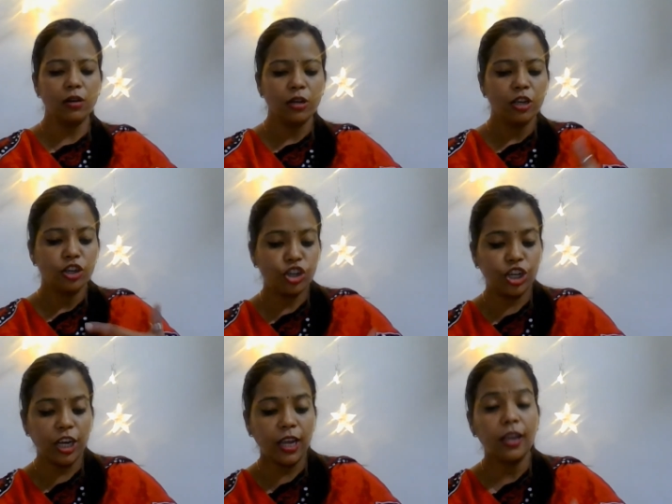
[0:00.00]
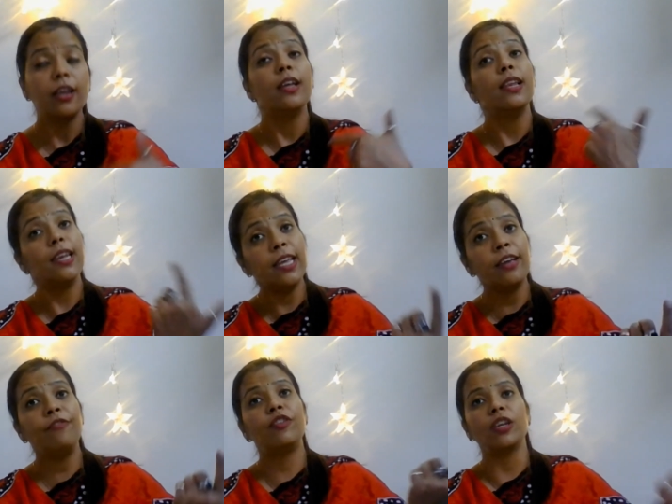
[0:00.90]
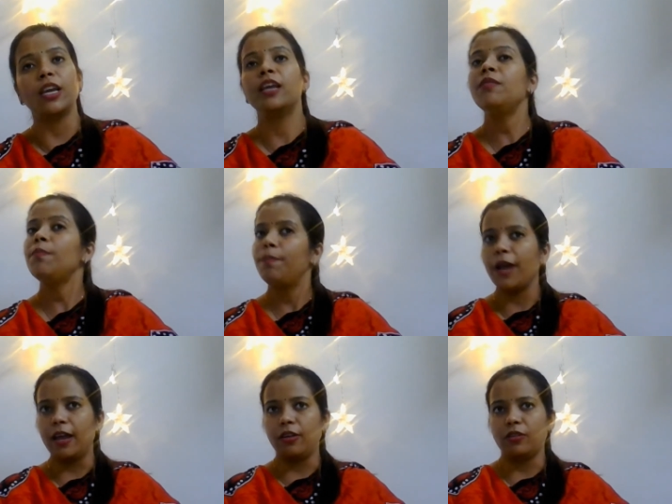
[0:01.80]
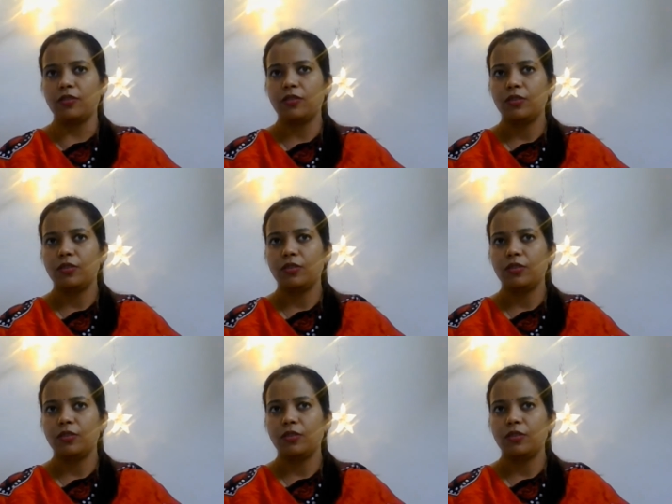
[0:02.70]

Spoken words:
she lived in Paris.